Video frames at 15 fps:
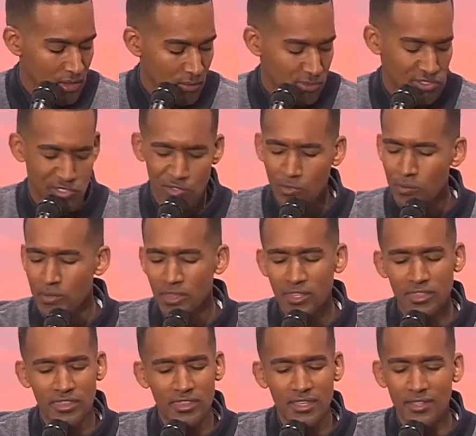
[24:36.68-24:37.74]
will soon be
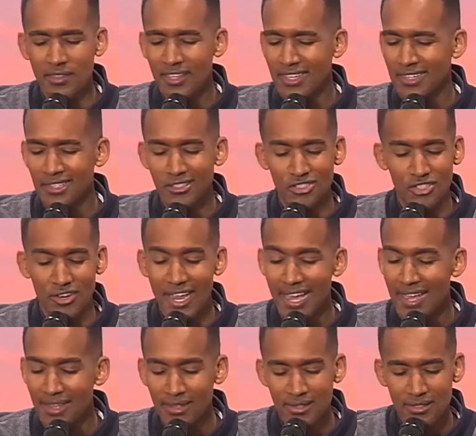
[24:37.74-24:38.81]
the thing that he
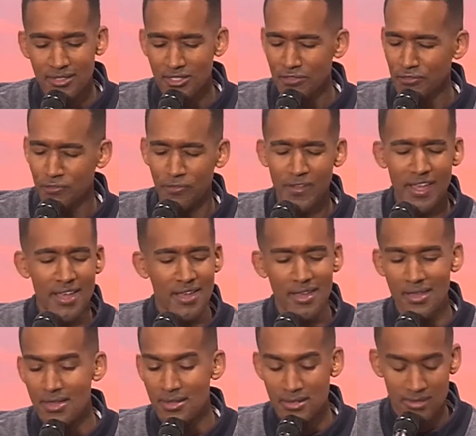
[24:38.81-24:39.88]
tries to
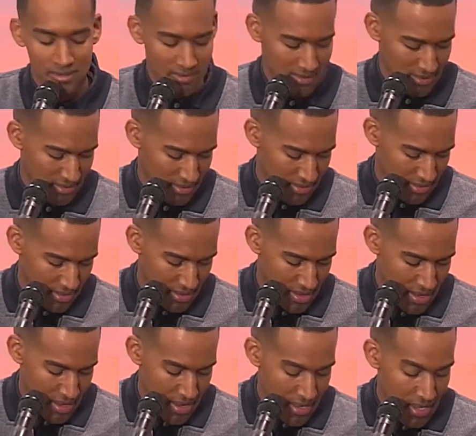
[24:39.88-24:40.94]
find.
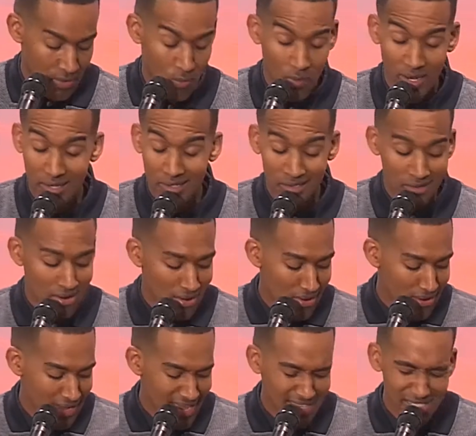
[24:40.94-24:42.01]
And when,
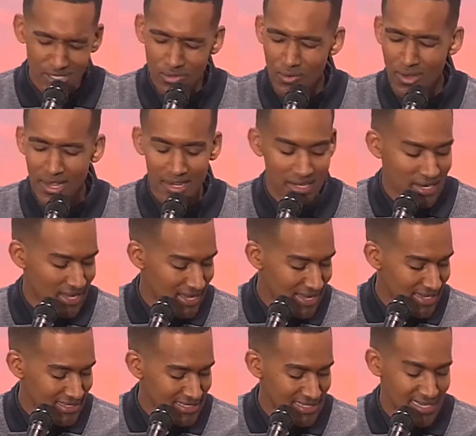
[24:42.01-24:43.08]
oh yes, when
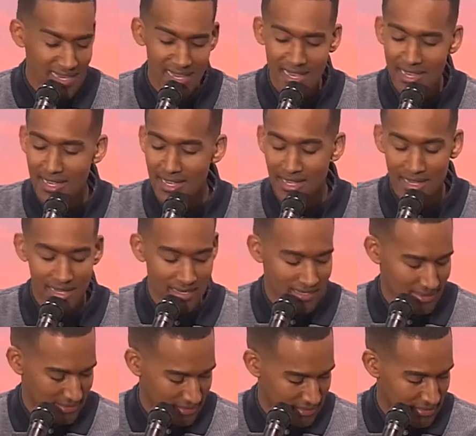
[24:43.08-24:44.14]
he sees,
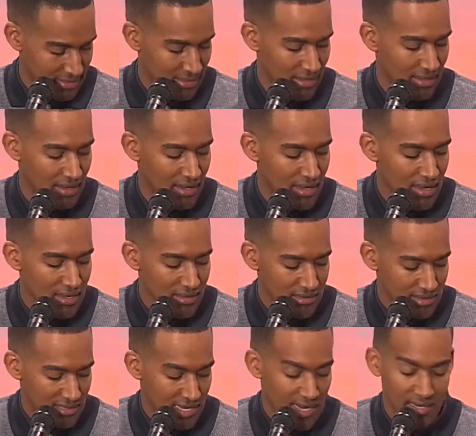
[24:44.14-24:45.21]

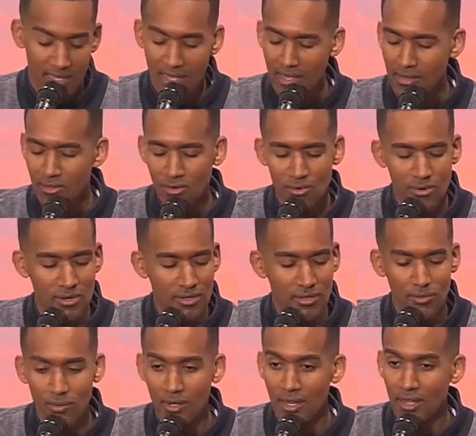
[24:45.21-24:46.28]
say I gained the
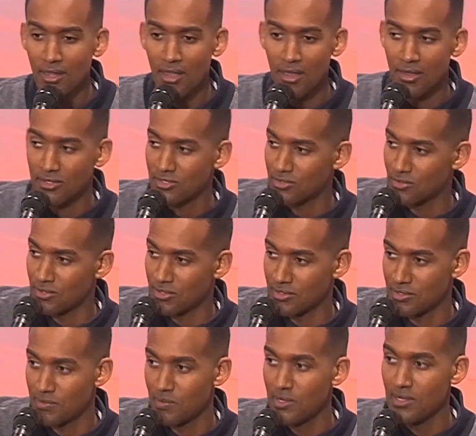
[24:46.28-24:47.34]
world, what I lost
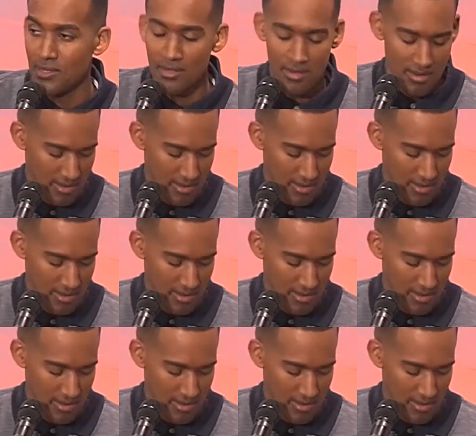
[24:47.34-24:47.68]
was me.